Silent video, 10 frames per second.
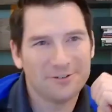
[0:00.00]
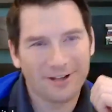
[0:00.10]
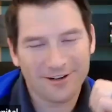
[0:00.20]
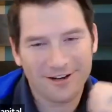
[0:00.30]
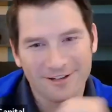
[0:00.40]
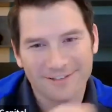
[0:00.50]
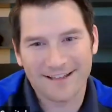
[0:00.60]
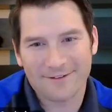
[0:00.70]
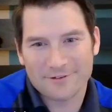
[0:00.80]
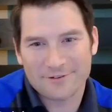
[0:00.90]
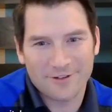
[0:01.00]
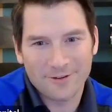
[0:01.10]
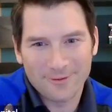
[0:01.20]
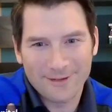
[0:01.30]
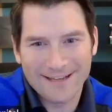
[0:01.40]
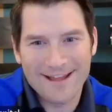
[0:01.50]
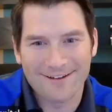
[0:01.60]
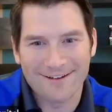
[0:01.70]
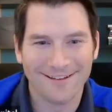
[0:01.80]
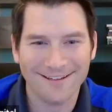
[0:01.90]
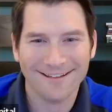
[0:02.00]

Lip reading: dollar cost averaged all the way down, huh?